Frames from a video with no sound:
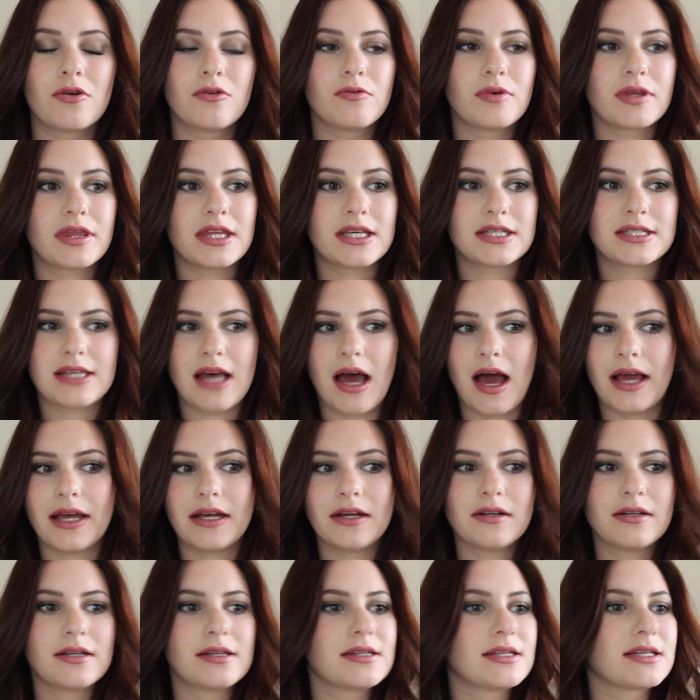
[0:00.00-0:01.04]
With this
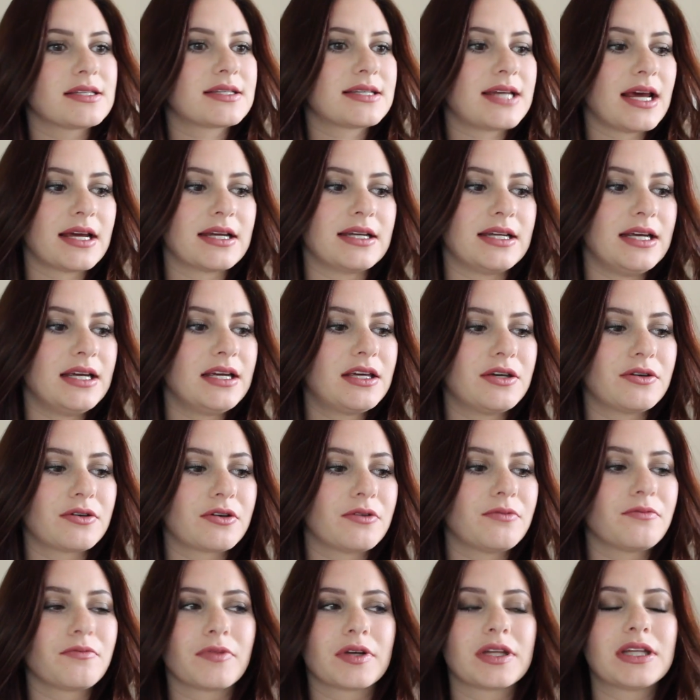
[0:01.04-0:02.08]
iron and this technique, you
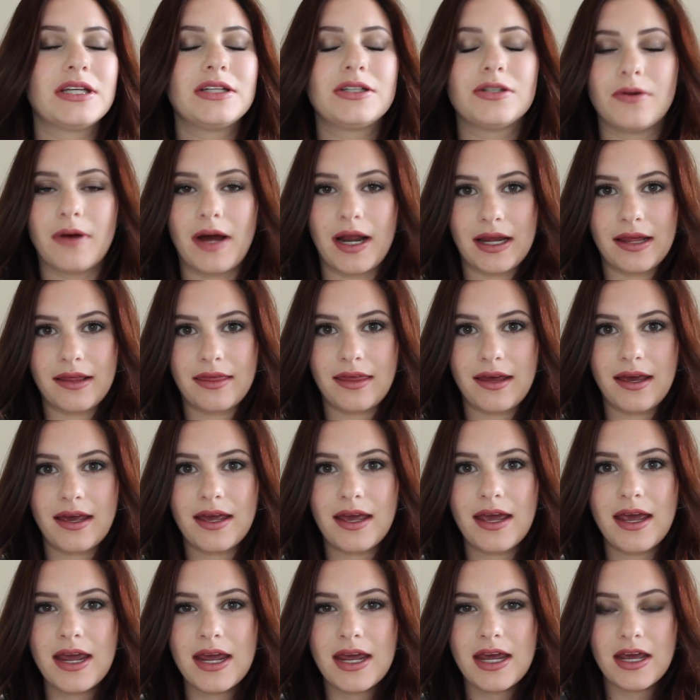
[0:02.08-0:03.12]
can really do
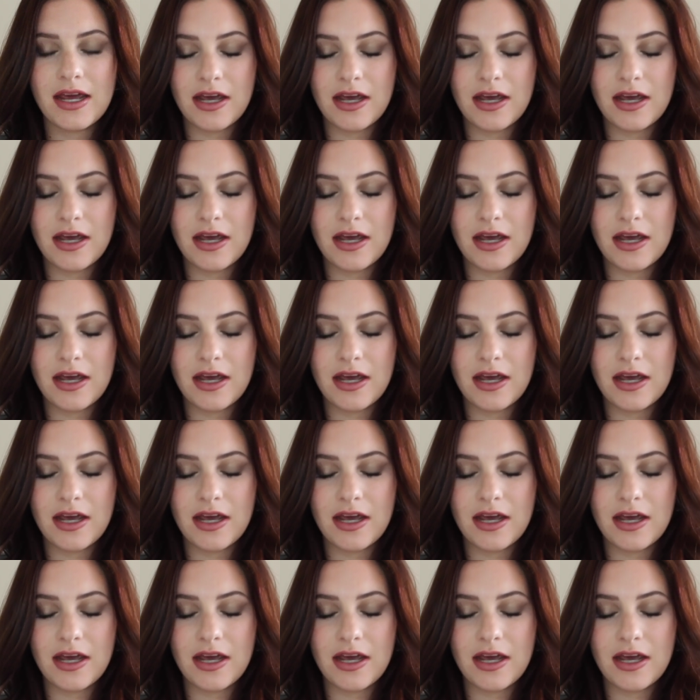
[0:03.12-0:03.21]
anything.